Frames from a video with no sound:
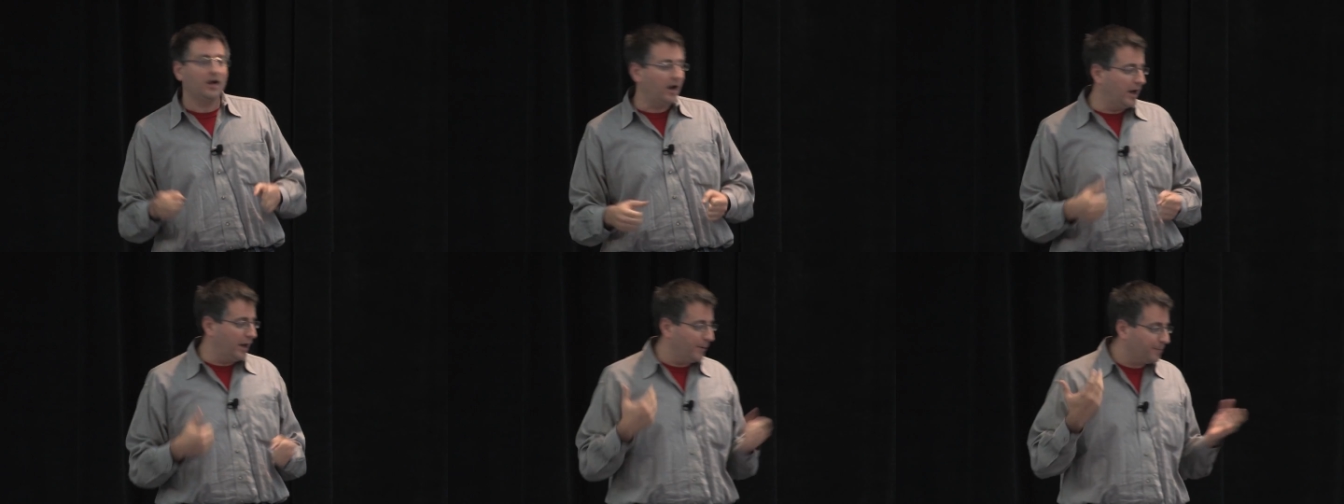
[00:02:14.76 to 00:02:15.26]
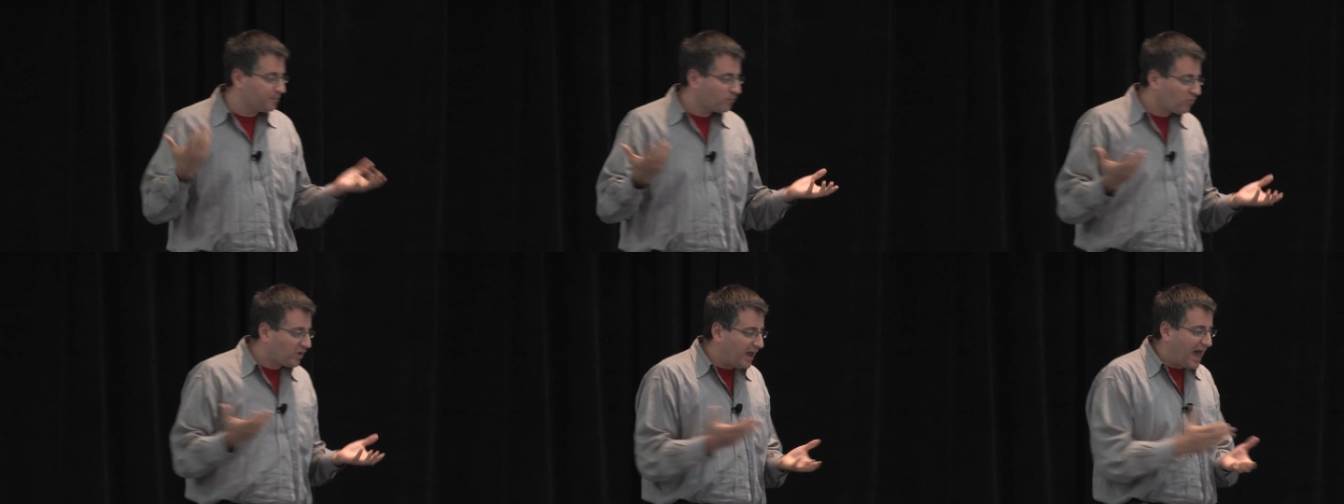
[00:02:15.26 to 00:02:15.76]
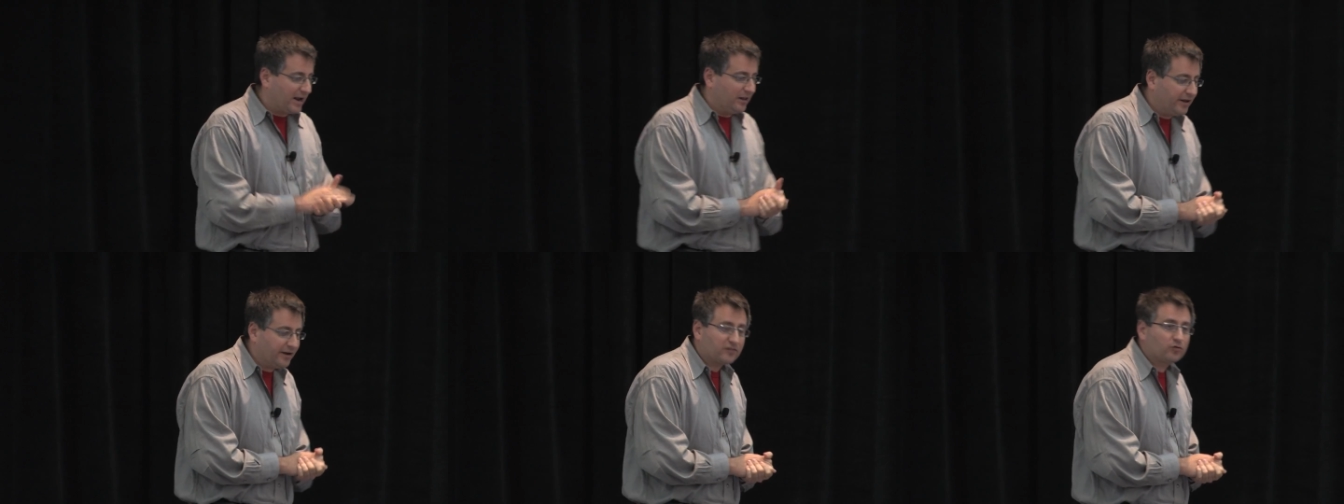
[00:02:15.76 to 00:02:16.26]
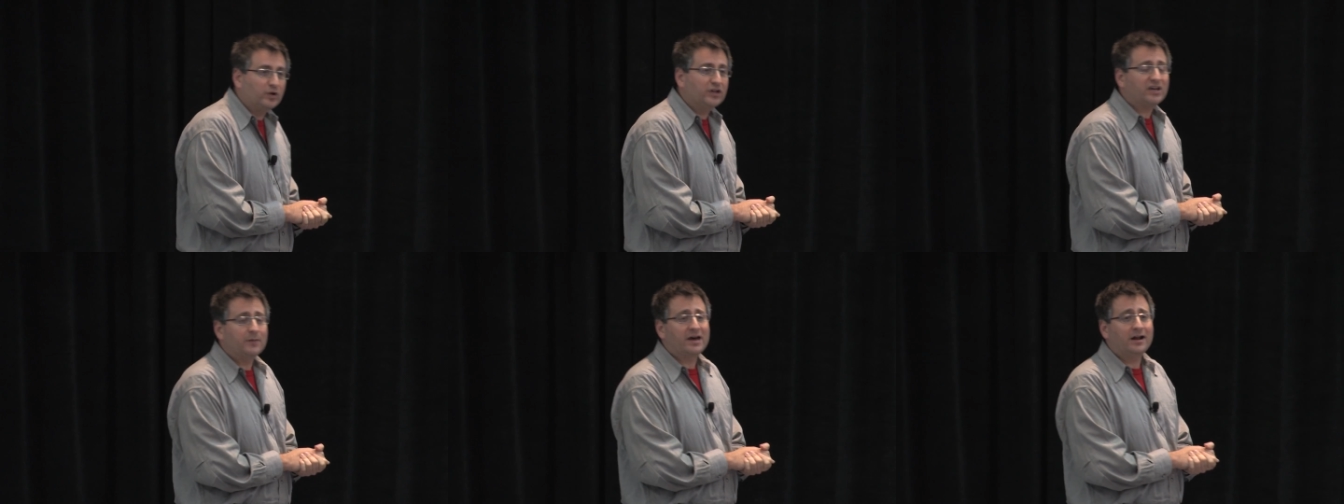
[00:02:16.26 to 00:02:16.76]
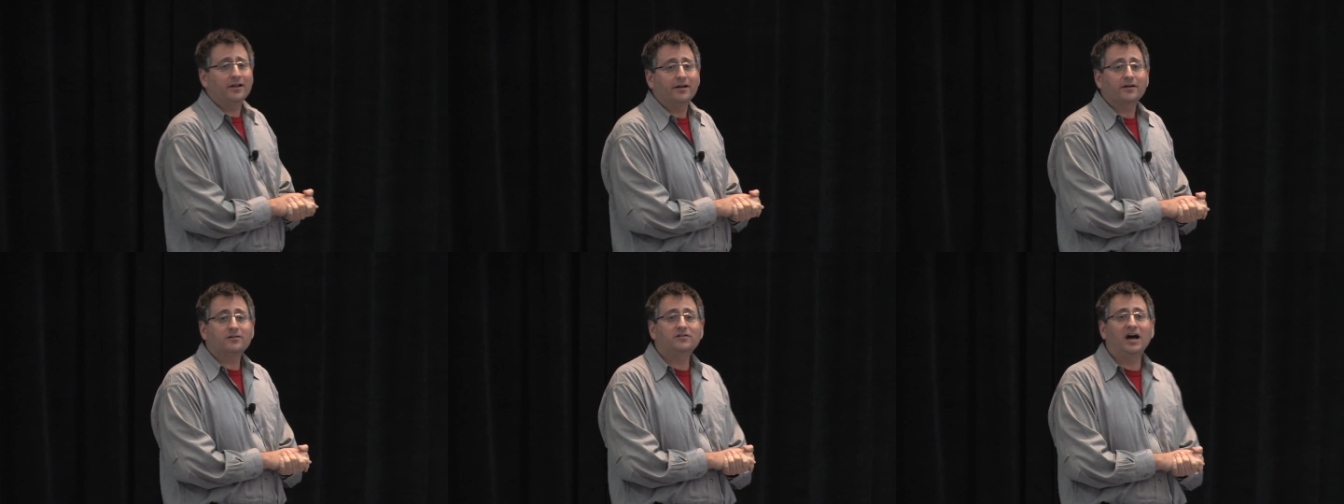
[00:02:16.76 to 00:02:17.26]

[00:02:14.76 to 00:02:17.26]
Um, analytics, real-time analytics.